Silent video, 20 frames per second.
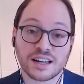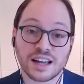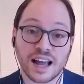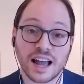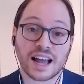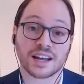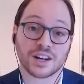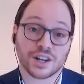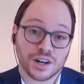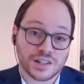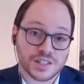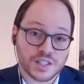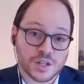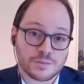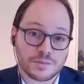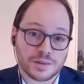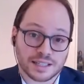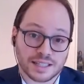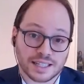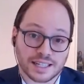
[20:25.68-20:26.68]
and
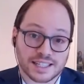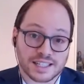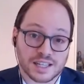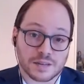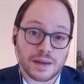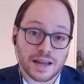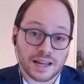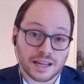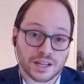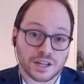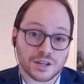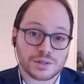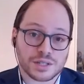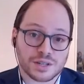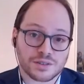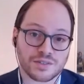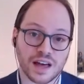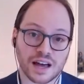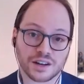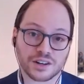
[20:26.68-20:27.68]
ultimately to make use of
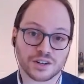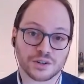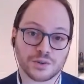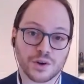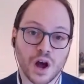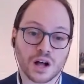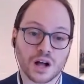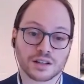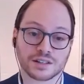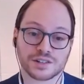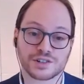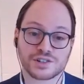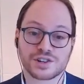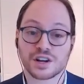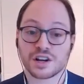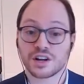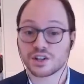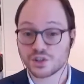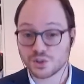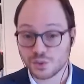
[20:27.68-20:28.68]
that new knowledge
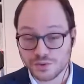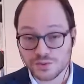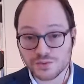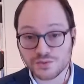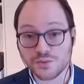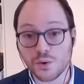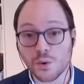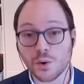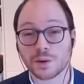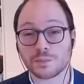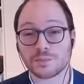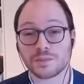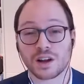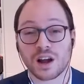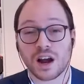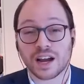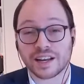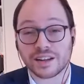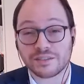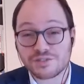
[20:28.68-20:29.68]
to inform the
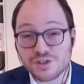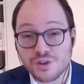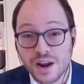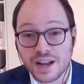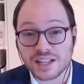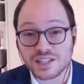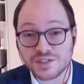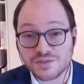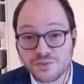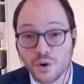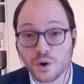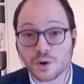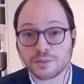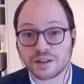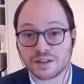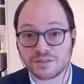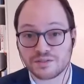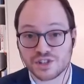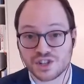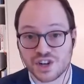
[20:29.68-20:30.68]
kind of
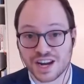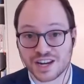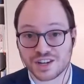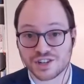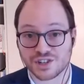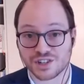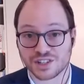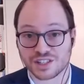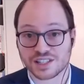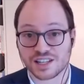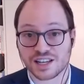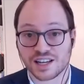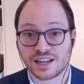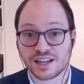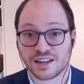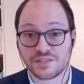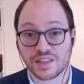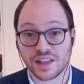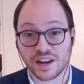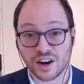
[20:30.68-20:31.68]
transformative changes
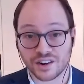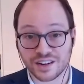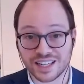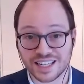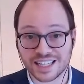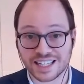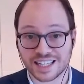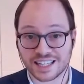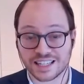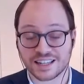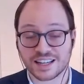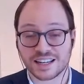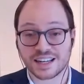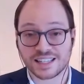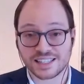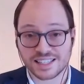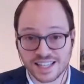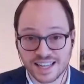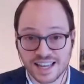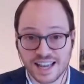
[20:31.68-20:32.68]
that are needed
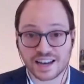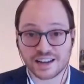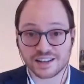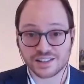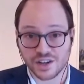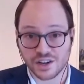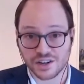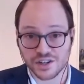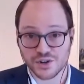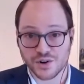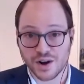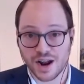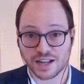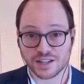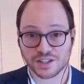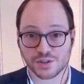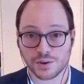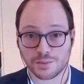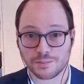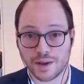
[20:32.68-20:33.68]
to get us on track
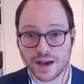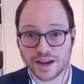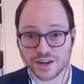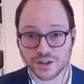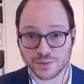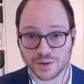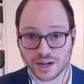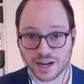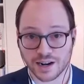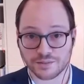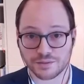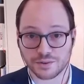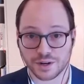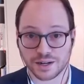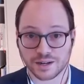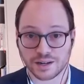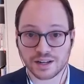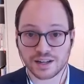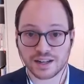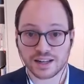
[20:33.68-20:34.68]
to a better recovery
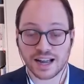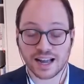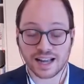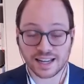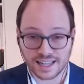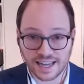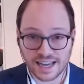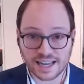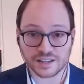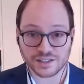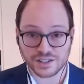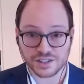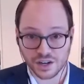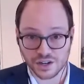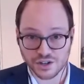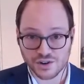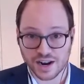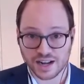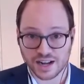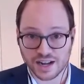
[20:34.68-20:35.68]
and get us on
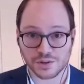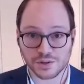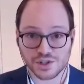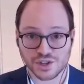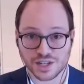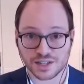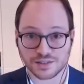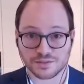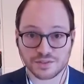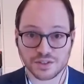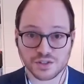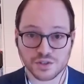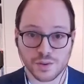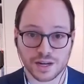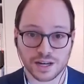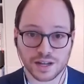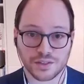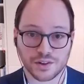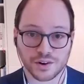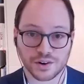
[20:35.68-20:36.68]
track to achieve the
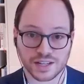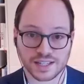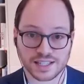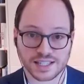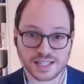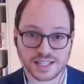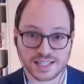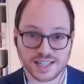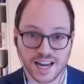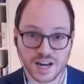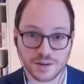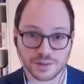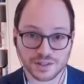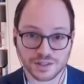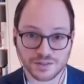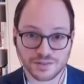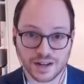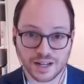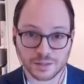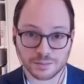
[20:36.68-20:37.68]
2030 Sustainable
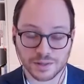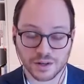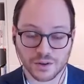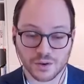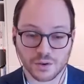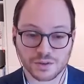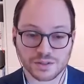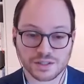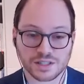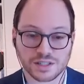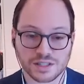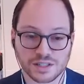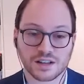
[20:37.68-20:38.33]
Development Goals.